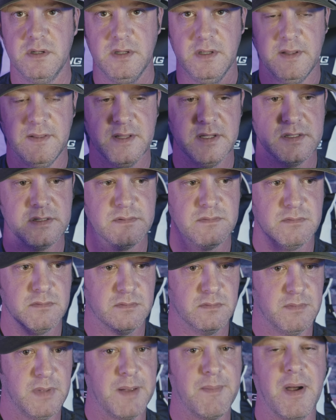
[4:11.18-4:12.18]
and then
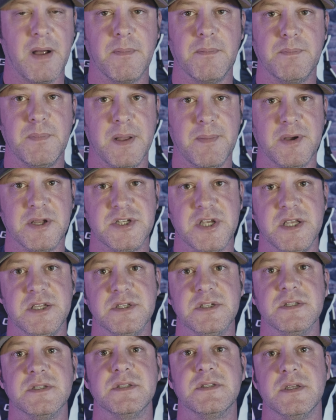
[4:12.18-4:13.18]
make my
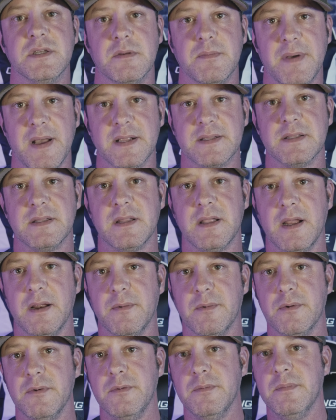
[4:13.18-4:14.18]
changes and send them back to
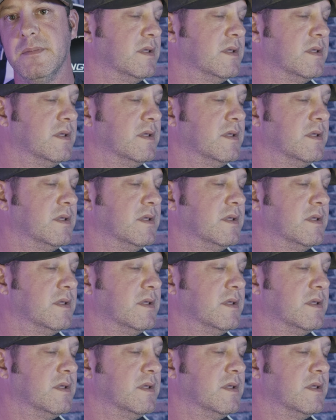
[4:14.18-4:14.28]
Lightroom.